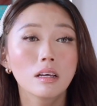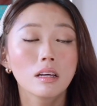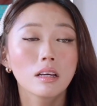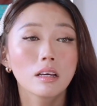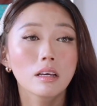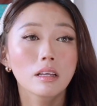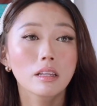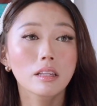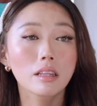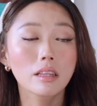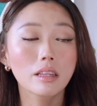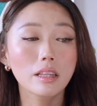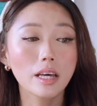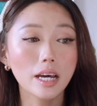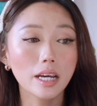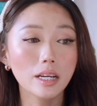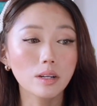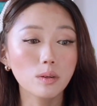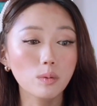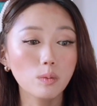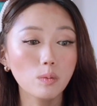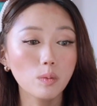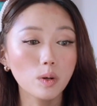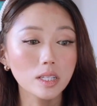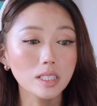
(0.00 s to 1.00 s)

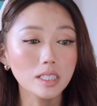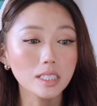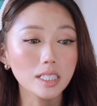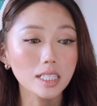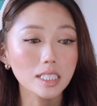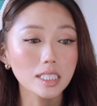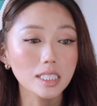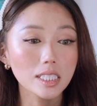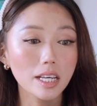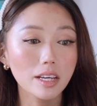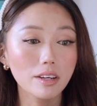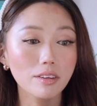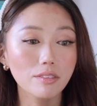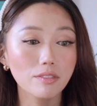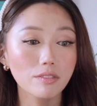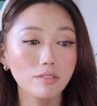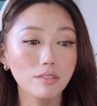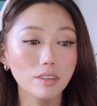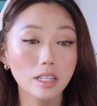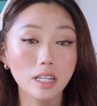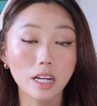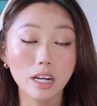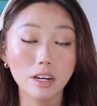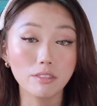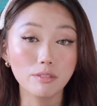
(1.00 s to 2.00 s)
Then once I saved
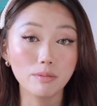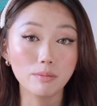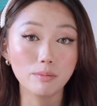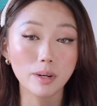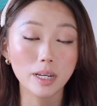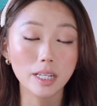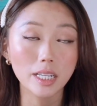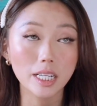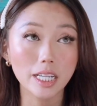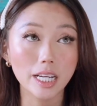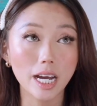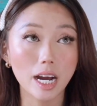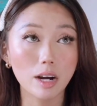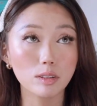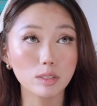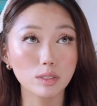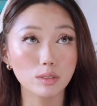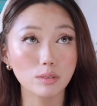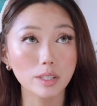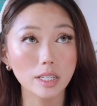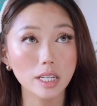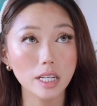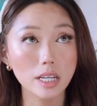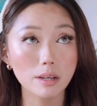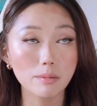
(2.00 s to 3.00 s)
enough money, I was
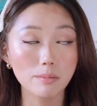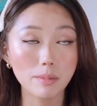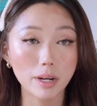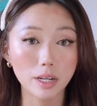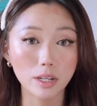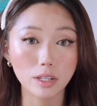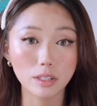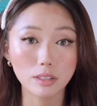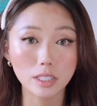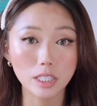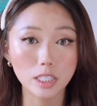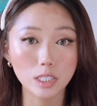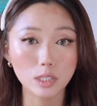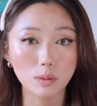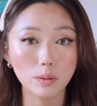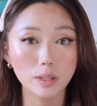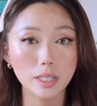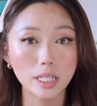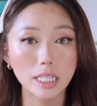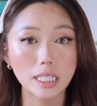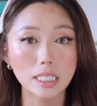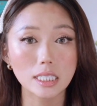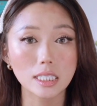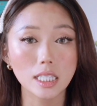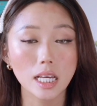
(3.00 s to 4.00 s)
already in my early
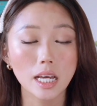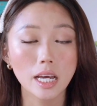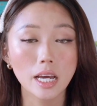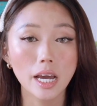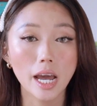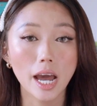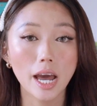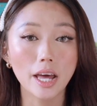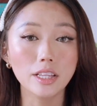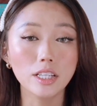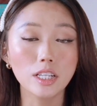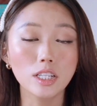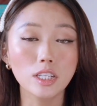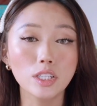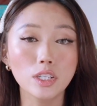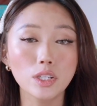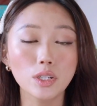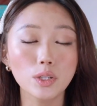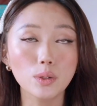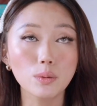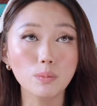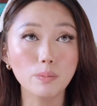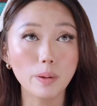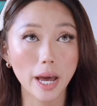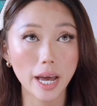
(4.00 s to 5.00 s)
20s, and the new
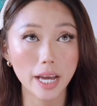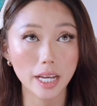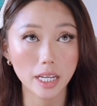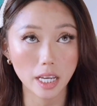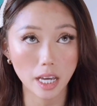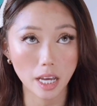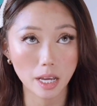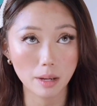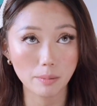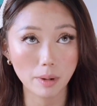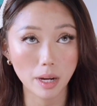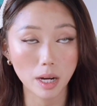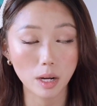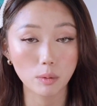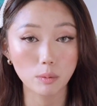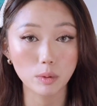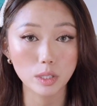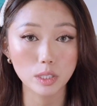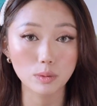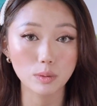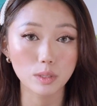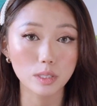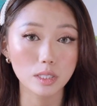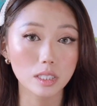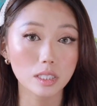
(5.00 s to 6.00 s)
bag came out, which
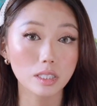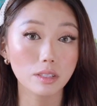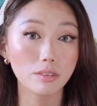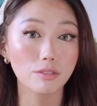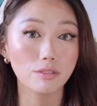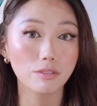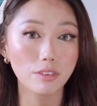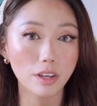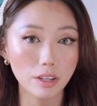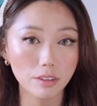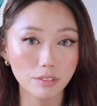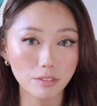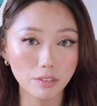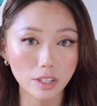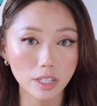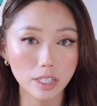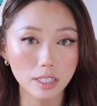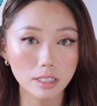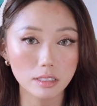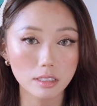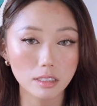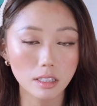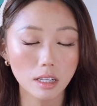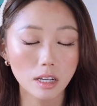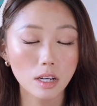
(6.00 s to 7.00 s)
was the
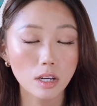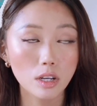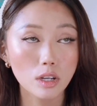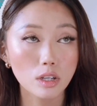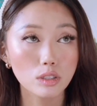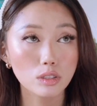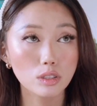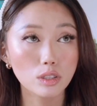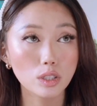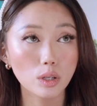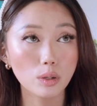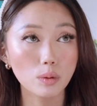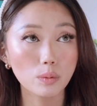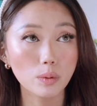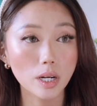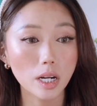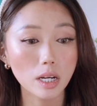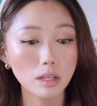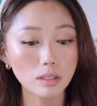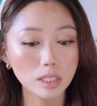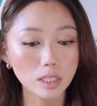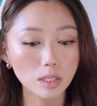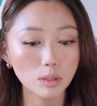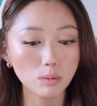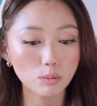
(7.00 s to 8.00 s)
favorite. So when I
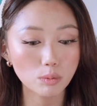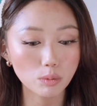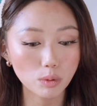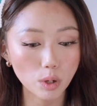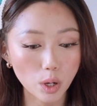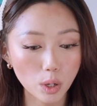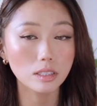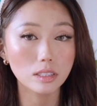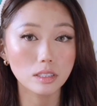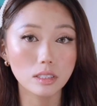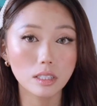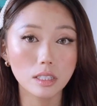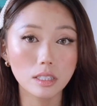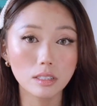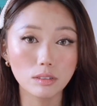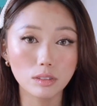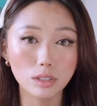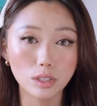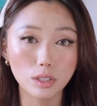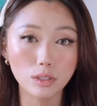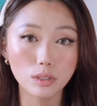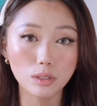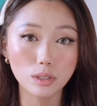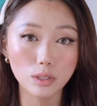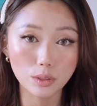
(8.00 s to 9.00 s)
was in Rome
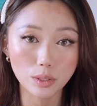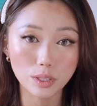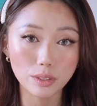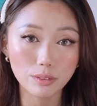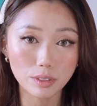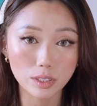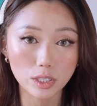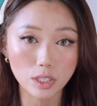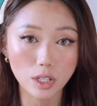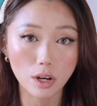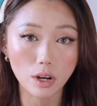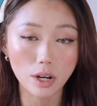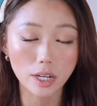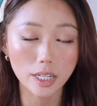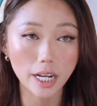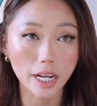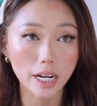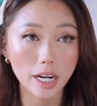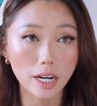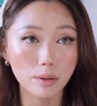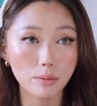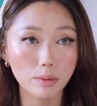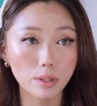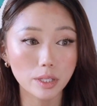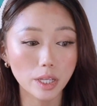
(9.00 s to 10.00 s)
into Louis Vuitton and I
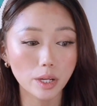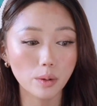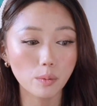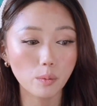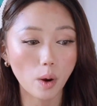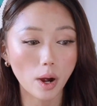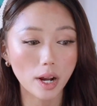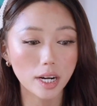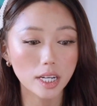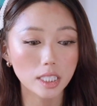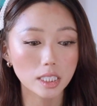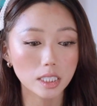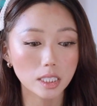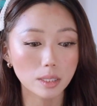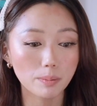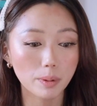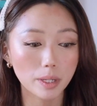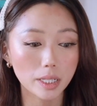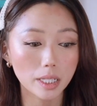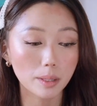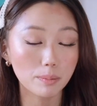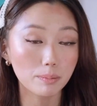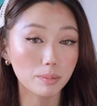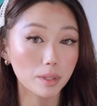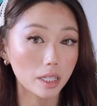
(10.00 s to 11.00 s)
really wanted to pick
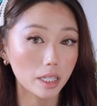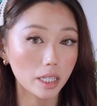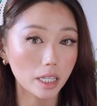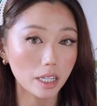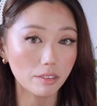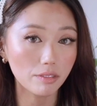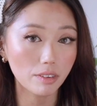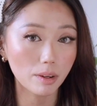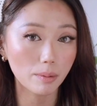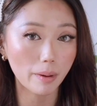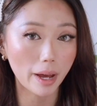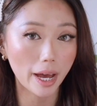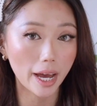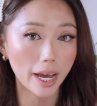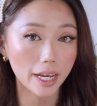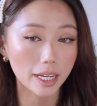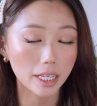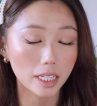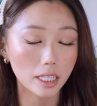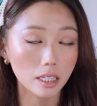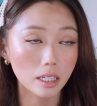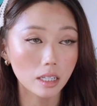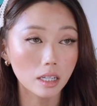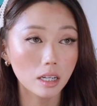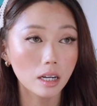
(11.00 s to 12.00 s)
up the Eva bag,
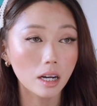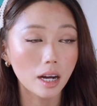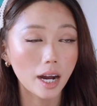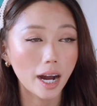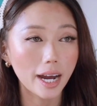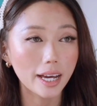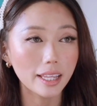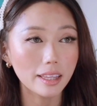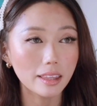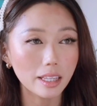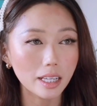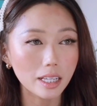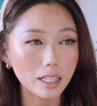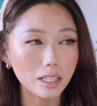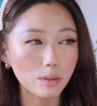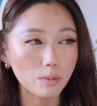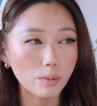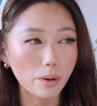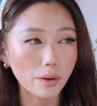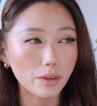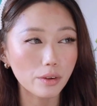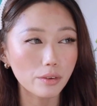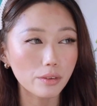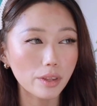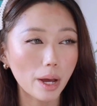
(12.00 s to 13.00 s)
I think
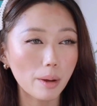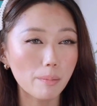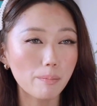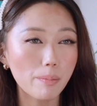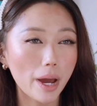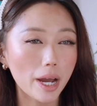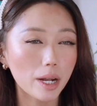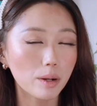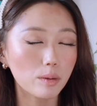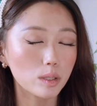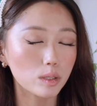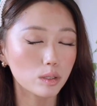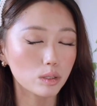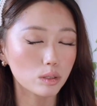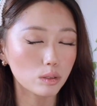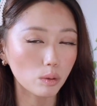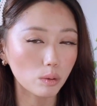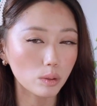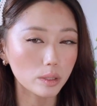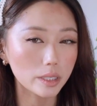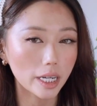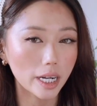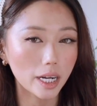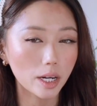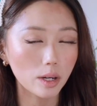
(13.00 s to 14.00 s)
whether that bag was sold
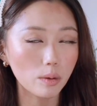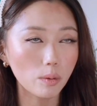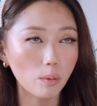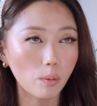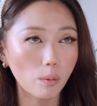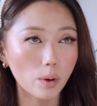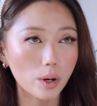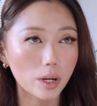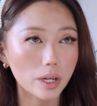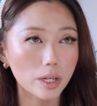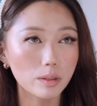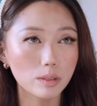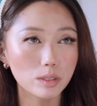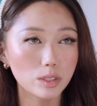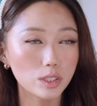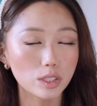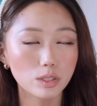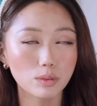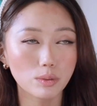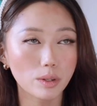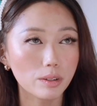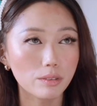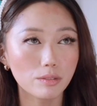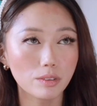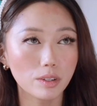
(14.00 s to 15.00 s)
out or it was just
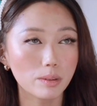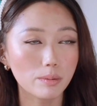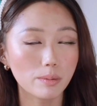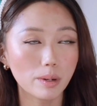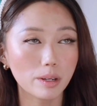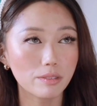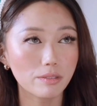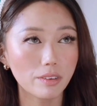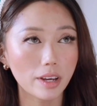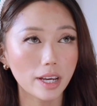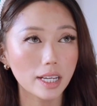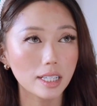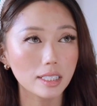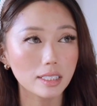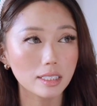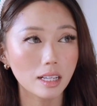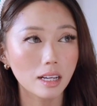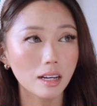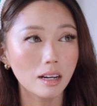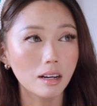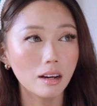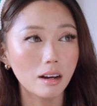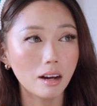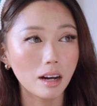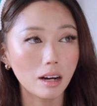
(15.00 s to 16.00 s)
right in front of my face.
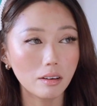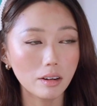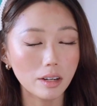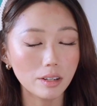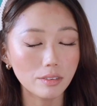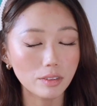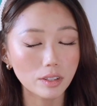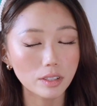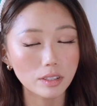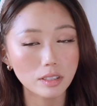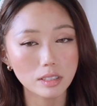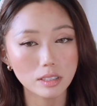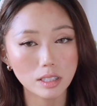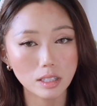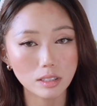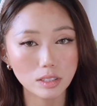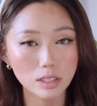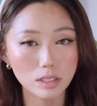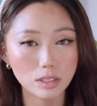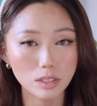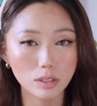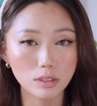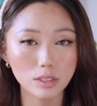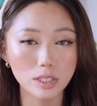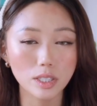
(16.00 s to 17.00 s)
However, the sales
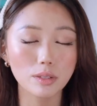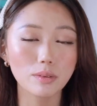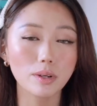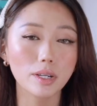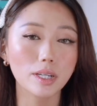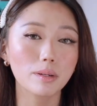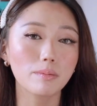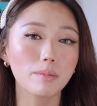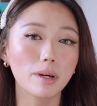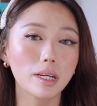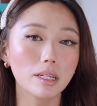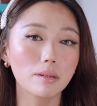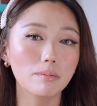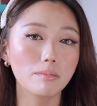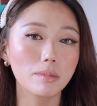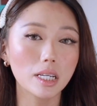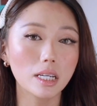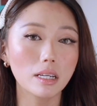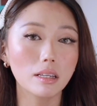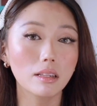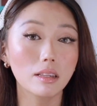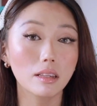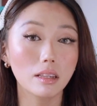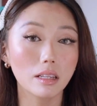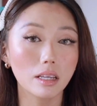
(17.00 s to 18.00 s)
associate recommended
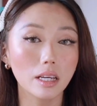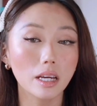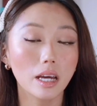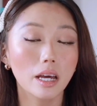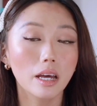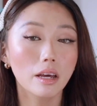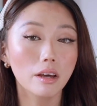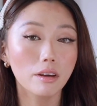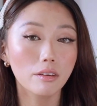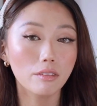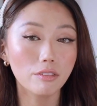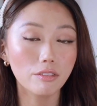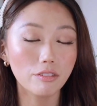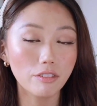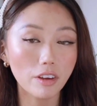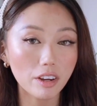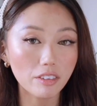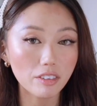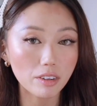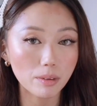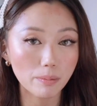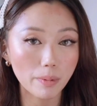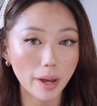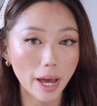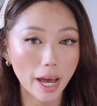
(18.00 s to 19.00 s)
me the
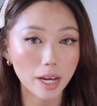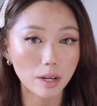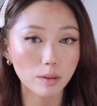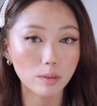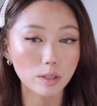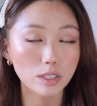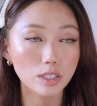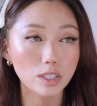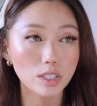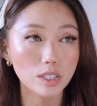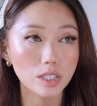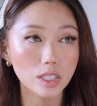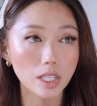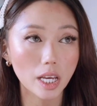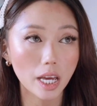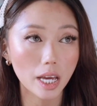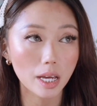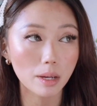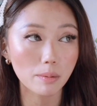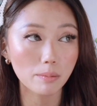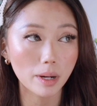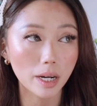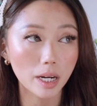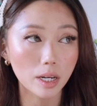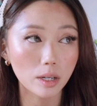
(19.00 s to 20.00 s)
favorite bag, which just
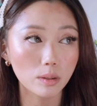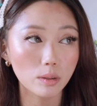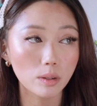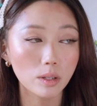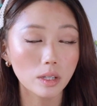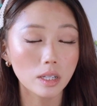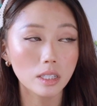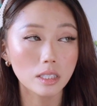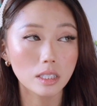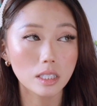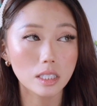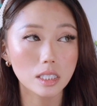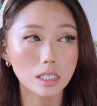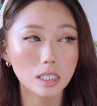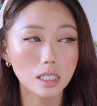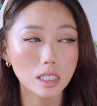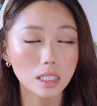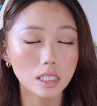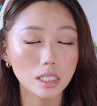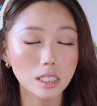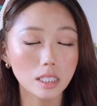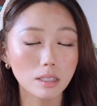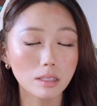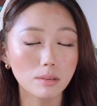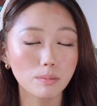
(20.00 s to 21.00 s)
came out the
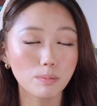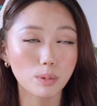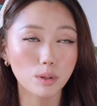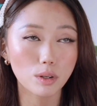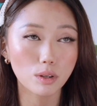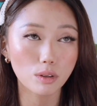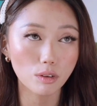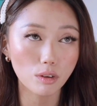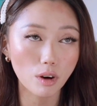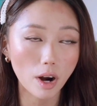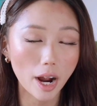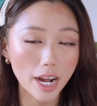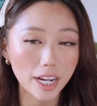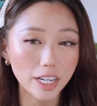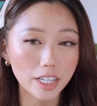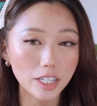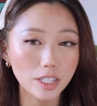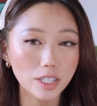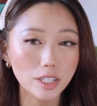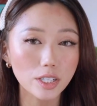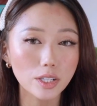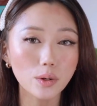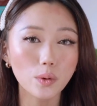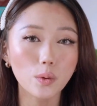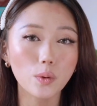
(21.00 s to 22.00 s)
season
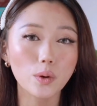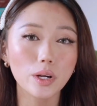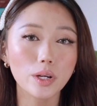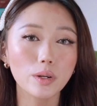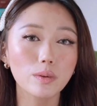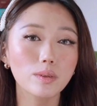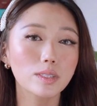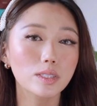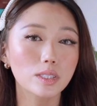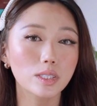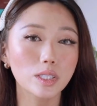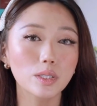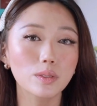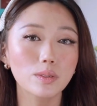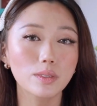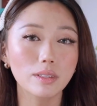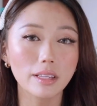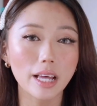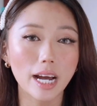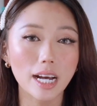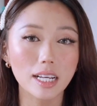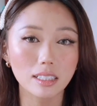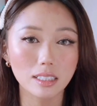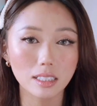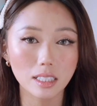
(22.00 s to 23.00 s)
prior, or it was new in
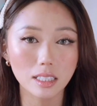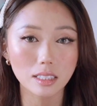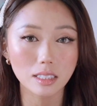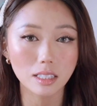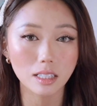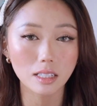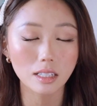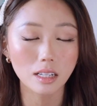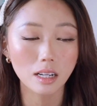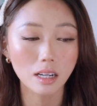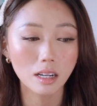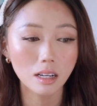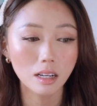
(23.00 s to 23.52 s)
that season.